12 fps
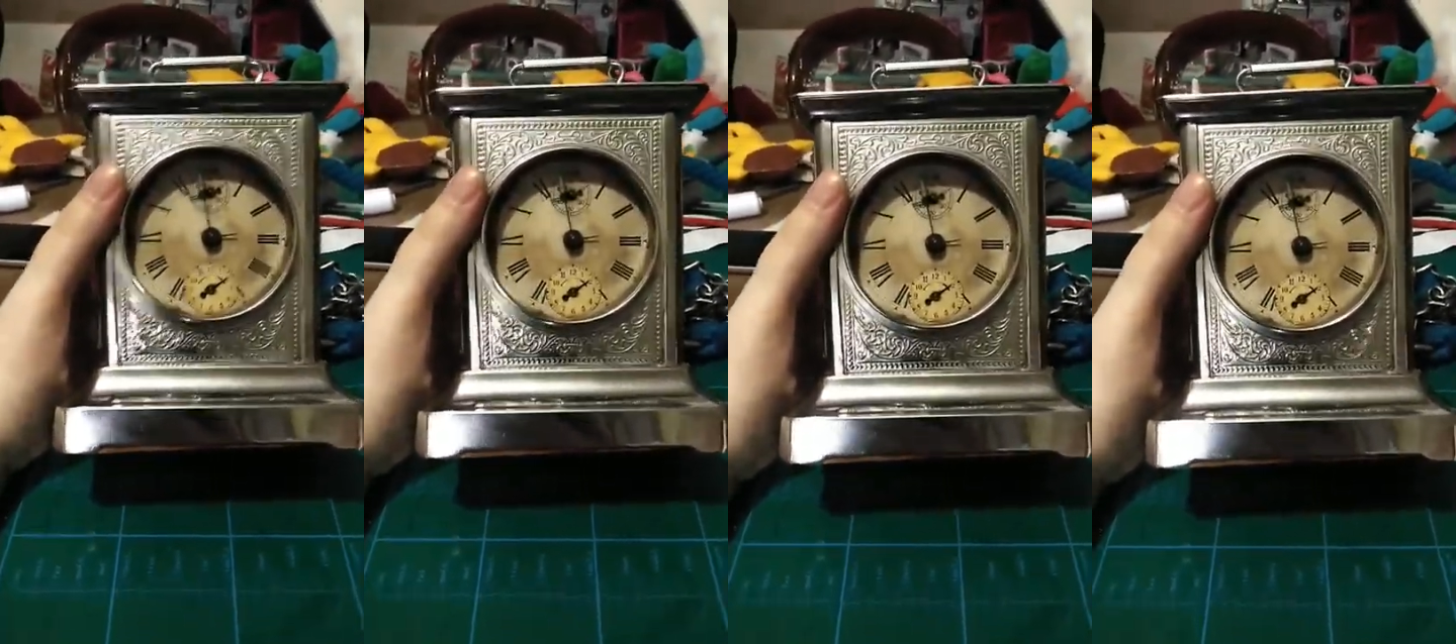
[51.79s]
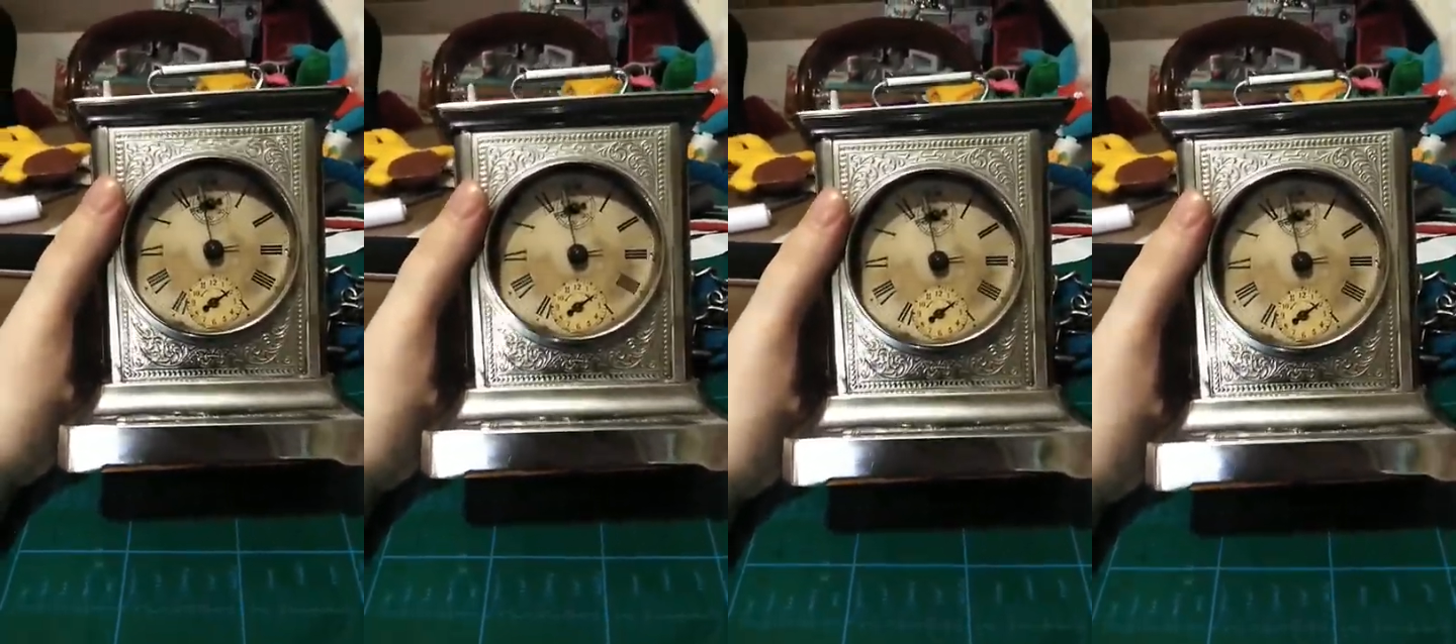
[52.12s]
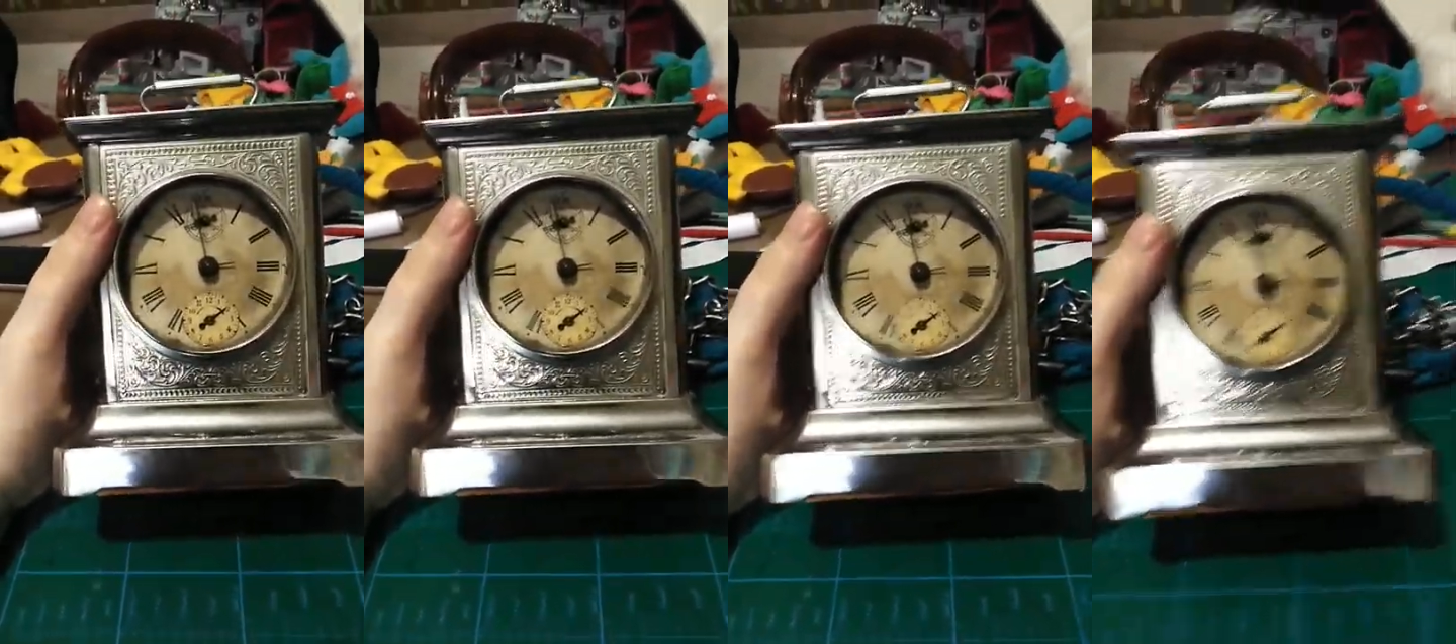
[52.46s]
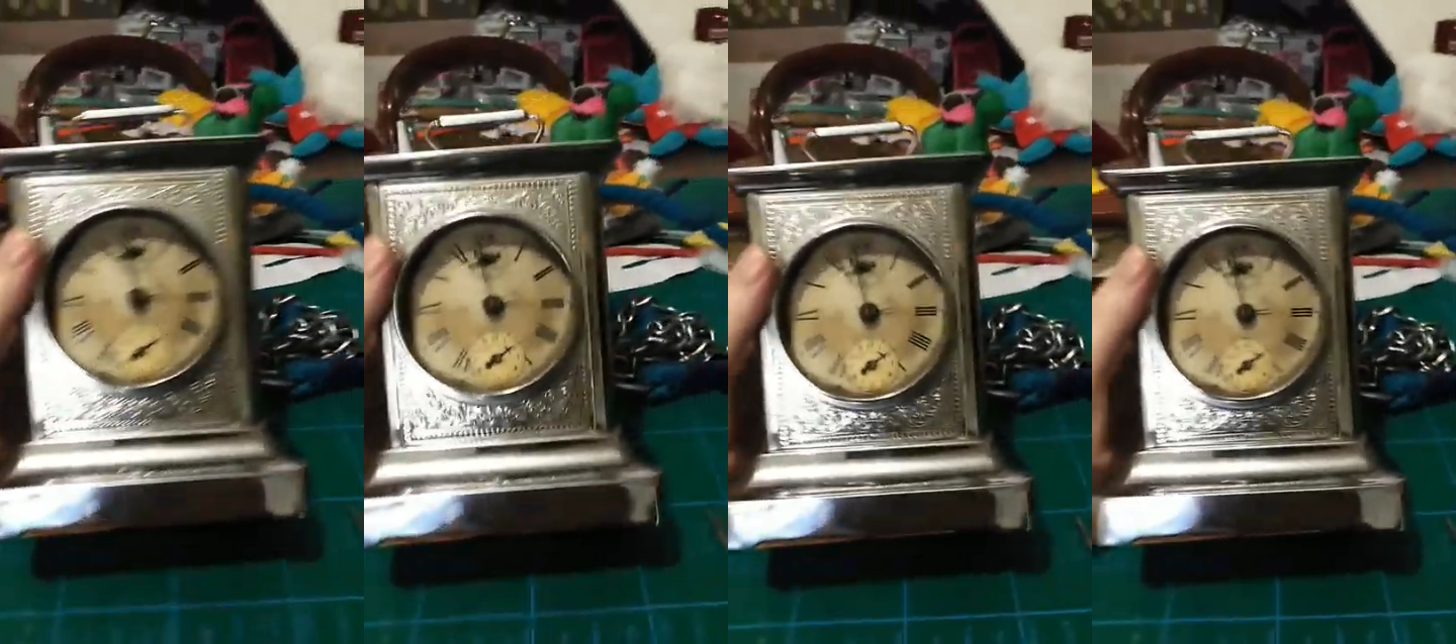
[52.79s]
and hopefully
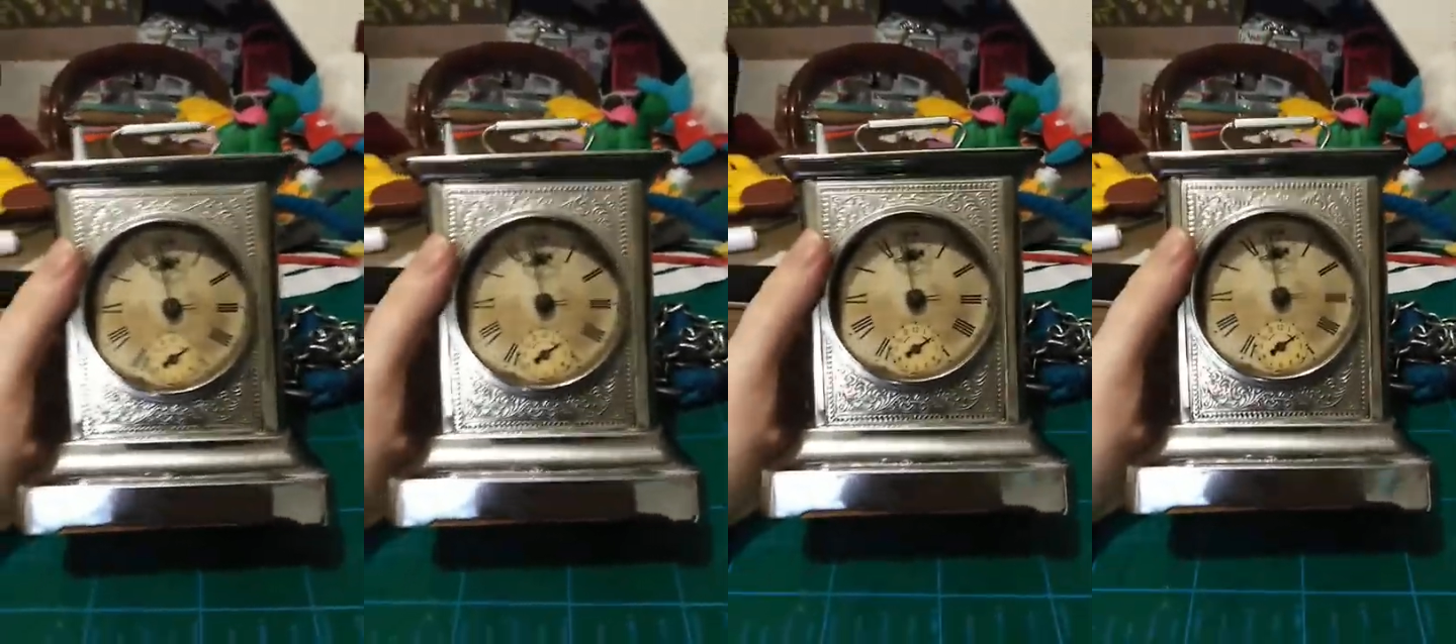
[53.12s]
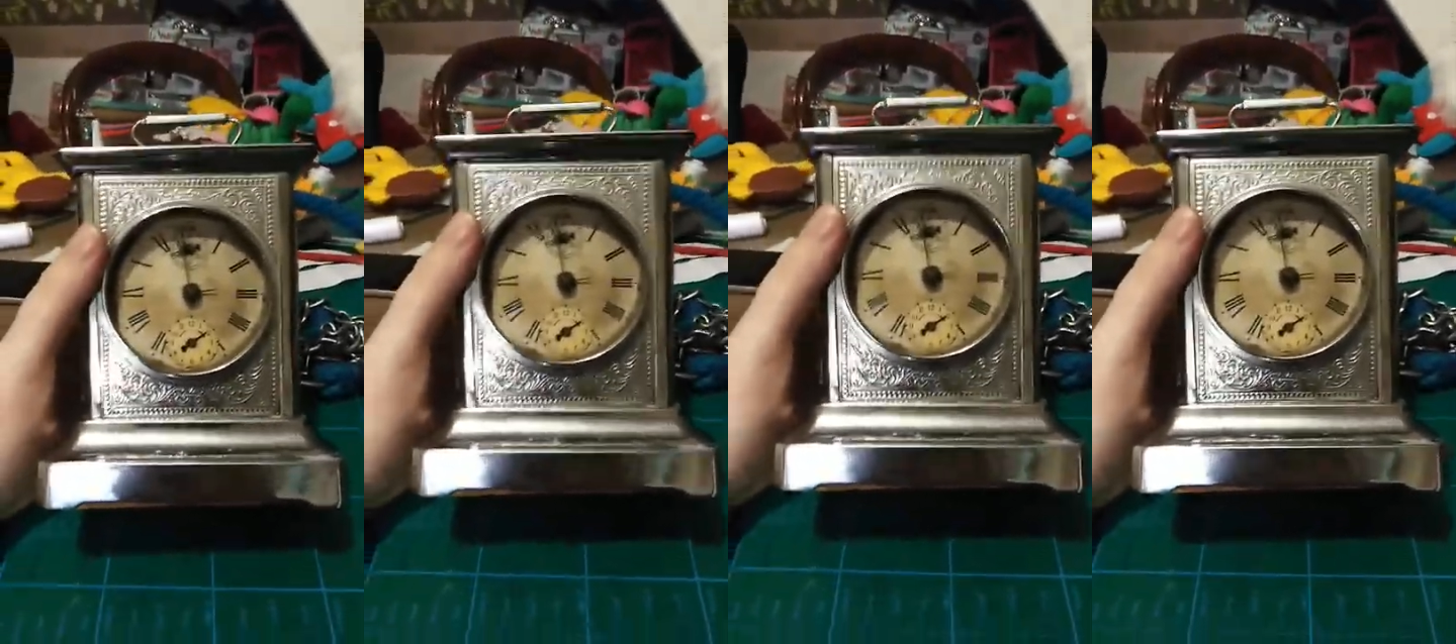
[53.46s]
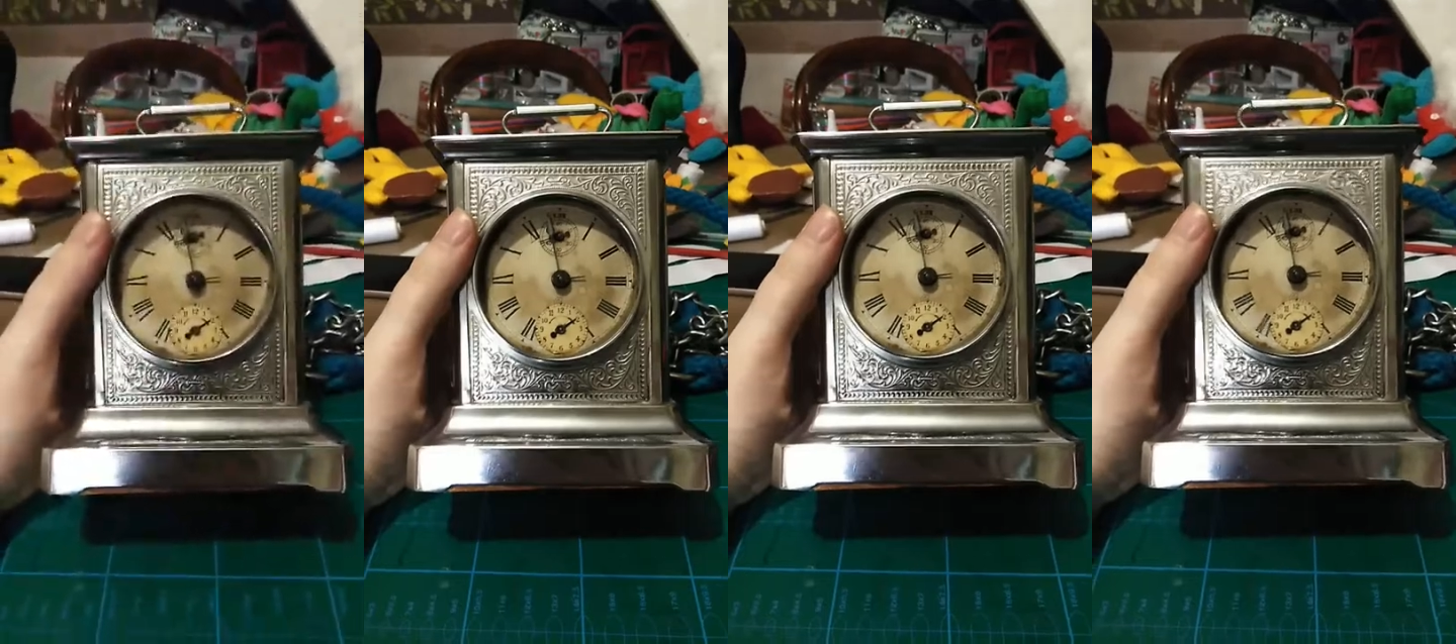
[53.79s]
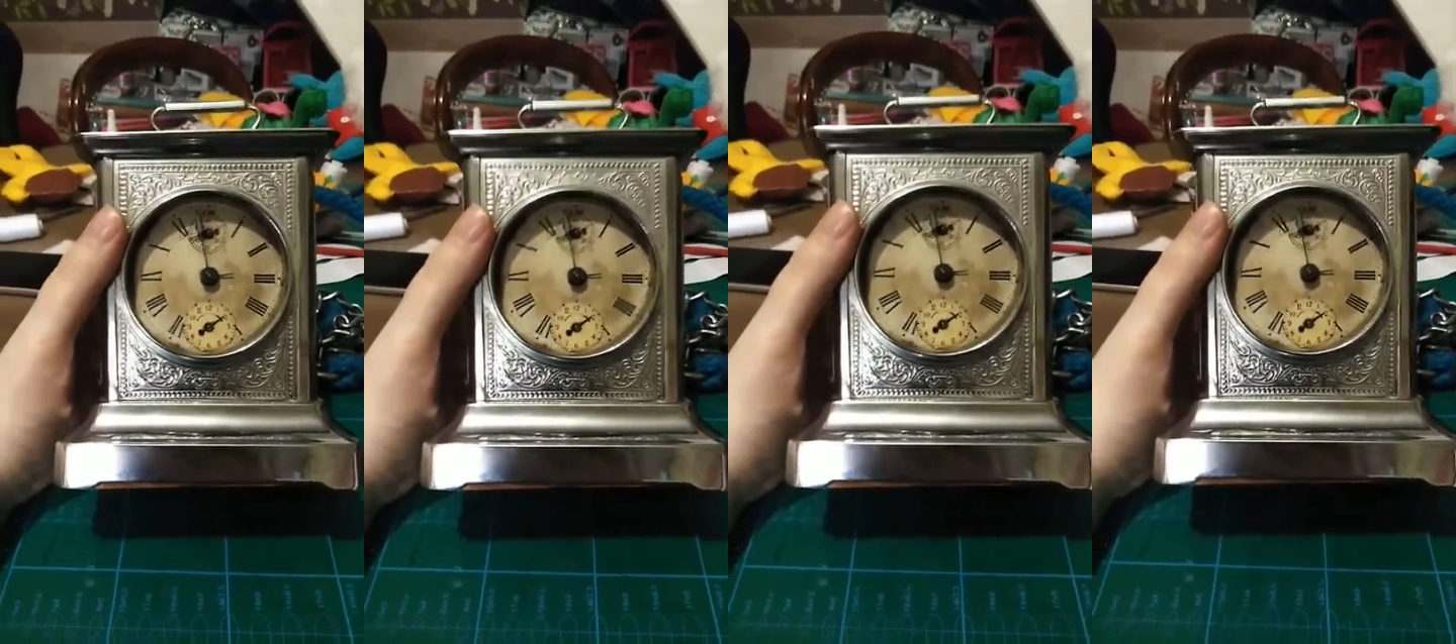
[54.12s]
one day I will get it uh,